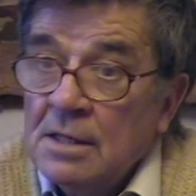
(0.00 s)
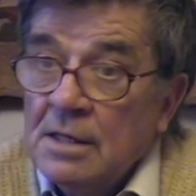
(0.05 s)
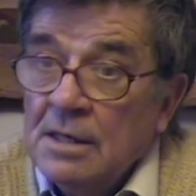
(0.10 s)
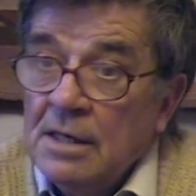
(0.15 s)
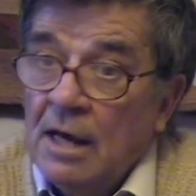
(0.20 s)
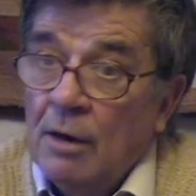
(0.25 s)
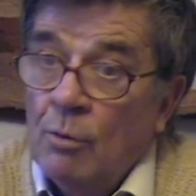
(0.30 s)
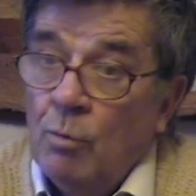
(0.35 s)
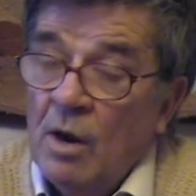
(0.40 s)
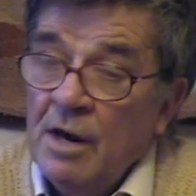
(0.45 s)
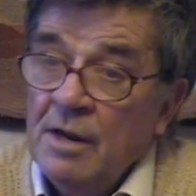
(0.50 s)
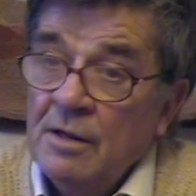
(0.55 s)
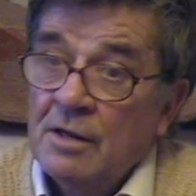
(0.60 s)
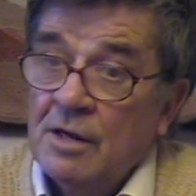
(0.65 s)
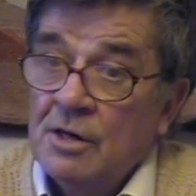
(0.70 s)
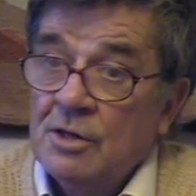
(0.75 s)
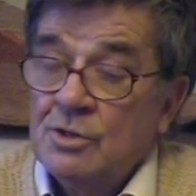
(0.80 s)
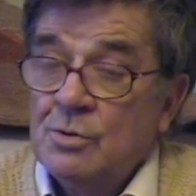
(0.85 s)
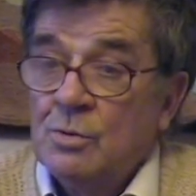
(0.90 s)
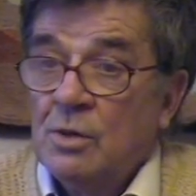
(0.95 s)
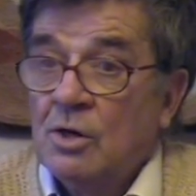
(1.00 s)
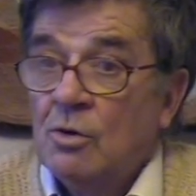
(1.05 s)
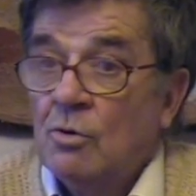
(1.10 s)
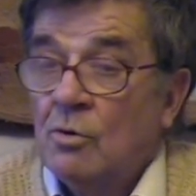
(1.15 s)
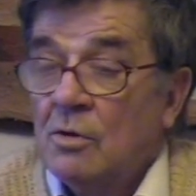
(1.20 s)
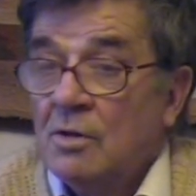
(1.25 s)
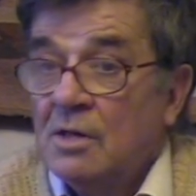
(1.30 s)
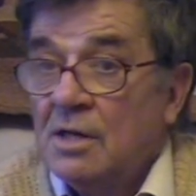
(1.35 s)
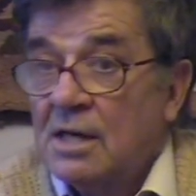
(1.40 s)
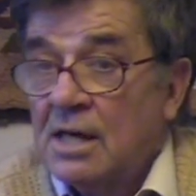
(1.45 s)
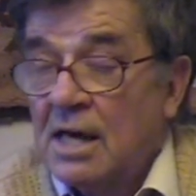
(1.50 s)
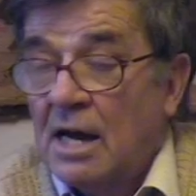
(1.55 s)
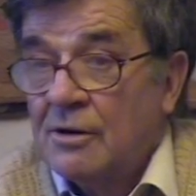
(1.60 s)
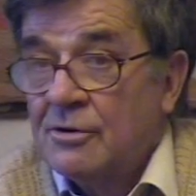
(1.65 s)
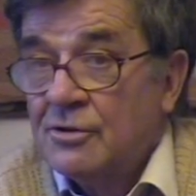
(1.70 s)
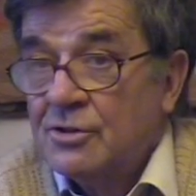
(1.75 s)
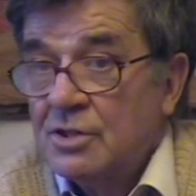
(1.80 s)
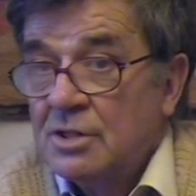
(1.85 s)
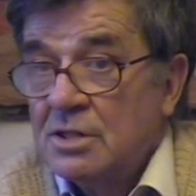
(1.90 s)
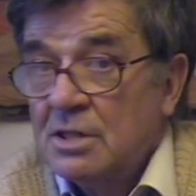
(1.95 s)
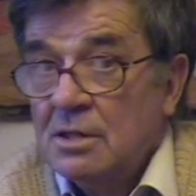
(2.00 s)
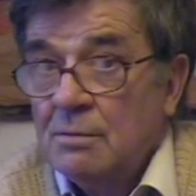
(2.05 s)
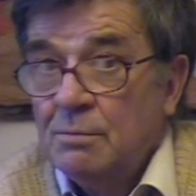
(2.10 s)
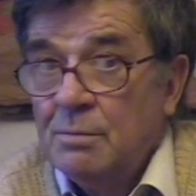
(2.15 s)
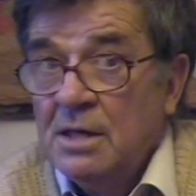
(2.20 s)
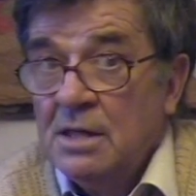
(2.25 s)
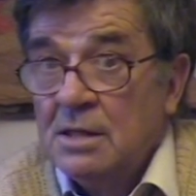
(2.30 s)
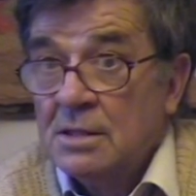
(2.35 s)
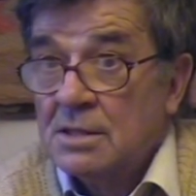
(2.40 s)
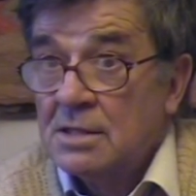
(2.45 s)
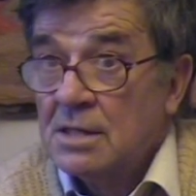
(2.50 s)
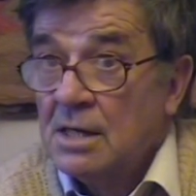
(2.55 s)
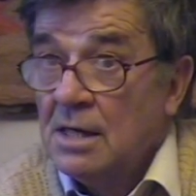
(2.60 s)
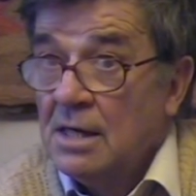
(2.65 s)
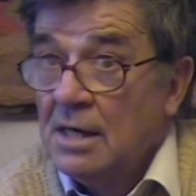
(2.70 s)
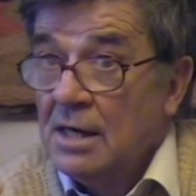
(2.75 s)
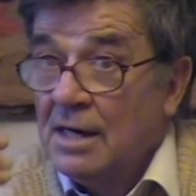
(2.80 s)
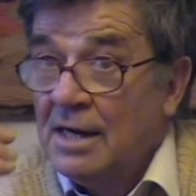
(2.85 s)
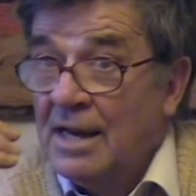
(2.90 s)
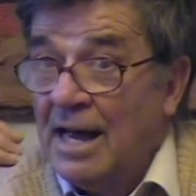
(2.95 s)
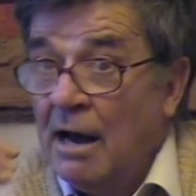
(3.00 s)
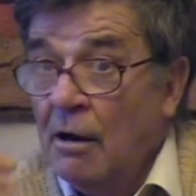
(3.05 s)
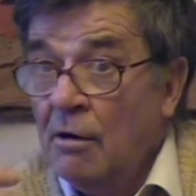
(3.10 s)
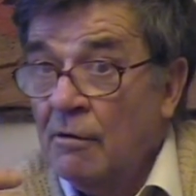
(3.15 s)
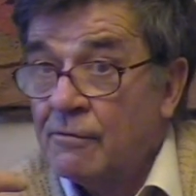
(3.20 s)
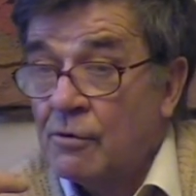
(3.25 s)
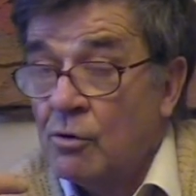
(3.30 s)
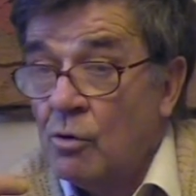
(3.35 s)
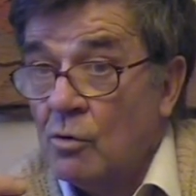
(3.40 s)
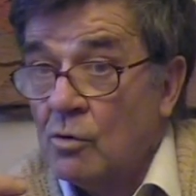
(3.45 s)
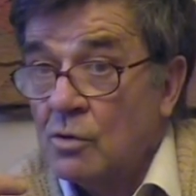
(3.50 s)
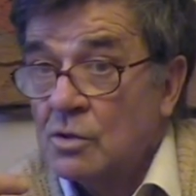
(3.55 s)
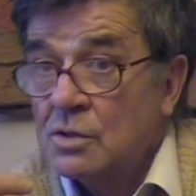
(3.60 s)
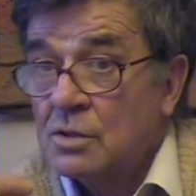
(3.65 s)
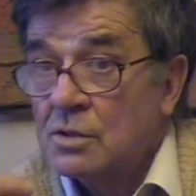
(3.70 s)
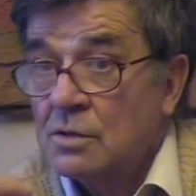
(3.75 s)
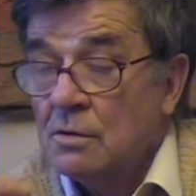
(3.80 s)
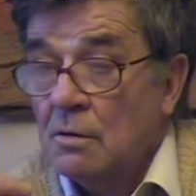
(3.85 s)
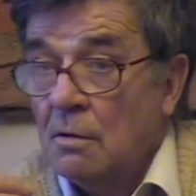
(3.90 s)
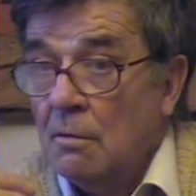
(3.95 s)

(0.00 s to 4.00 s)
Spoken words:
Now, one of those we call the characteristic impedance. Now, of course,